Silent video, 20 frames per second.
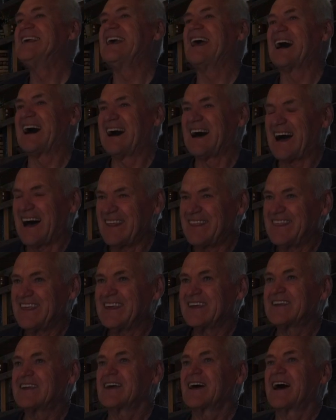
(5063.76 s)
Yeah, I
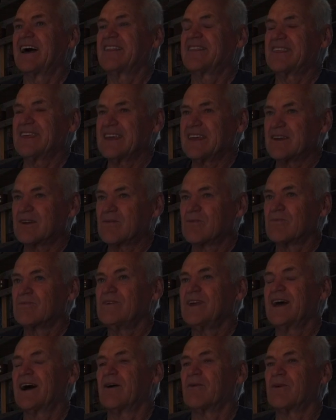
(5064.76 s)
think,
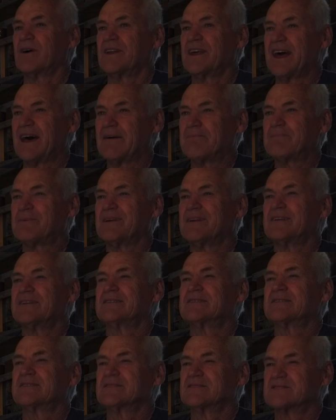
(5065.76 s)
what
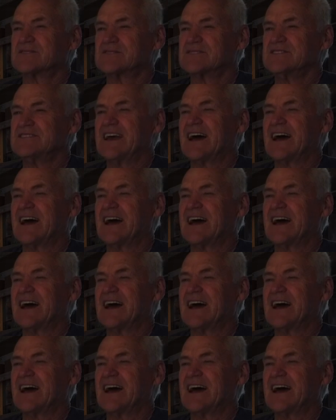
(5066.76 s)
happened,